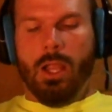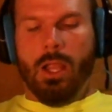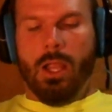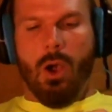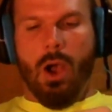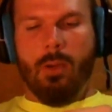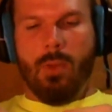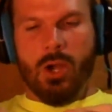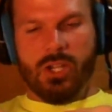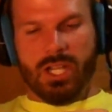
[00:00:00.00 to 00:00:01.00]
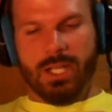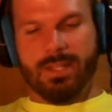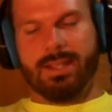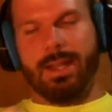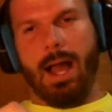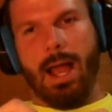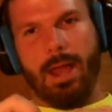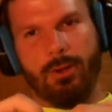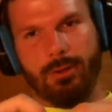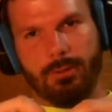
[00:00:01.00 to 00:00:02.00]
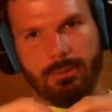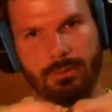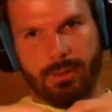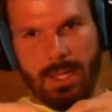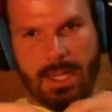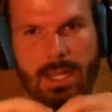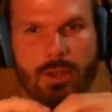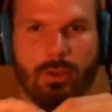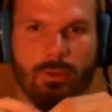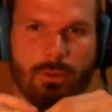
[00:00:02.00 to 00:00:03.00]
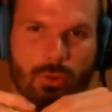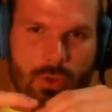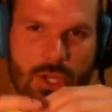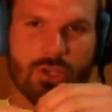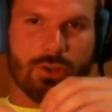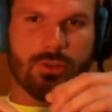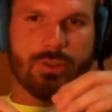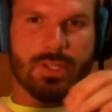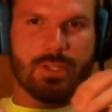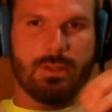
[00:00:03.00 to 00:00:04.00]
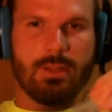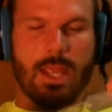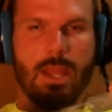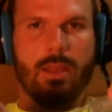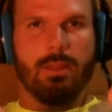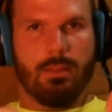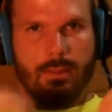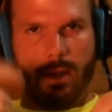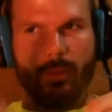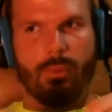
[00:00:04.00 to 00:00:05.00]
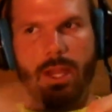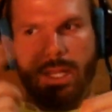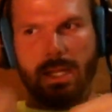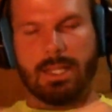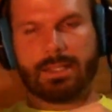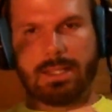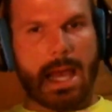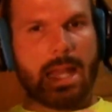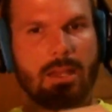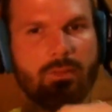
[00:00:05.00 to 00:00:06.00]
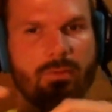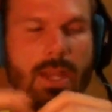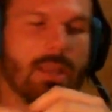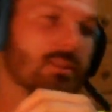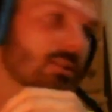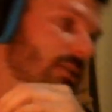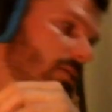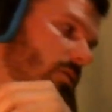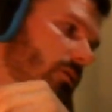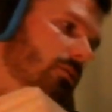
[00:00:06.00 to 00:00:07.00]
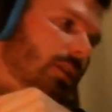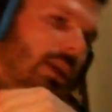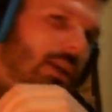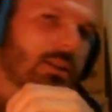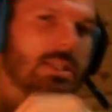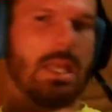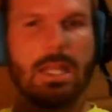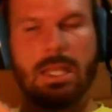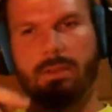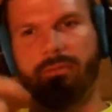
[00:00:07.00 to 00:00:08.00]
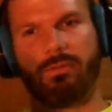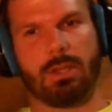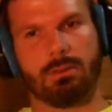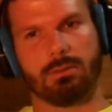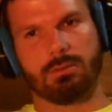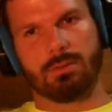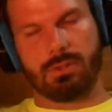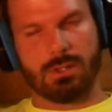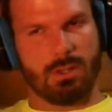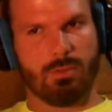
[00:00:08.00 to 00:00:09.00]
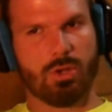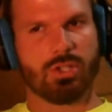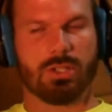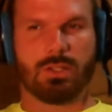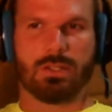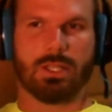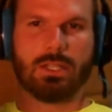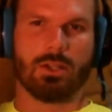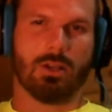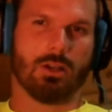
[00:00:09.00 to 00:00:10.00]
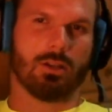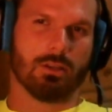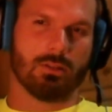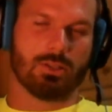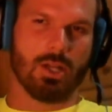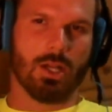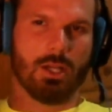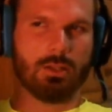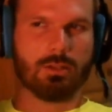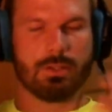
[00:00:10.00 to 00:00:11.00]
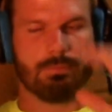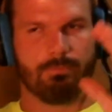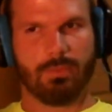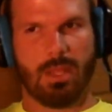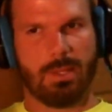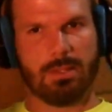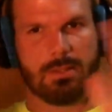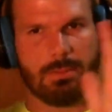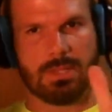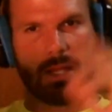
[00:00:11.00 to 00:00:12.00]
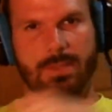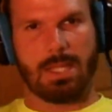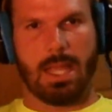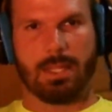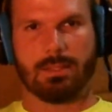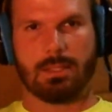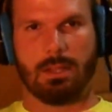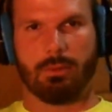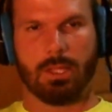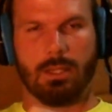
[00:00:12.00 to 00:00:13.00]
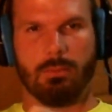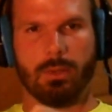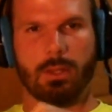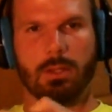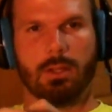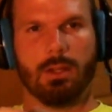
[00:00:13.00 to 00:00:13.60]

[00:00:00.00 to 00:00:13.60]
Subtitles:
emotions and higher thinking creatures, their brain gets that advanced. And so like Teddy feels emotions, like dogs, I mean sometimes cats, not really, but